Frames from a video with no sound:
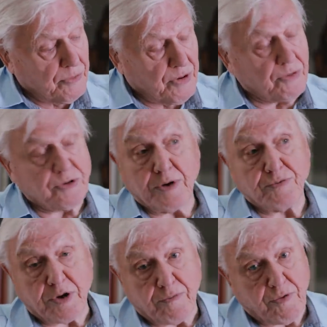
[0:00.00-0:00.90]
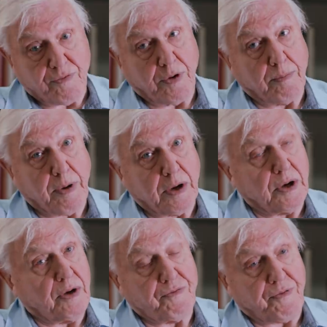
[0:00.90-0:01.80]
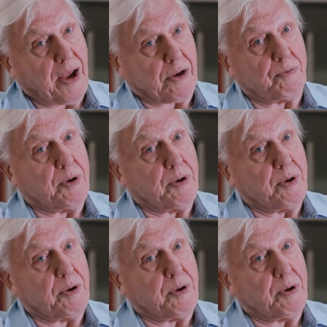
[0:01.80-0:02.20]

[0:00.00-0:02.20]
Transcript: sensitivity film, and in effect,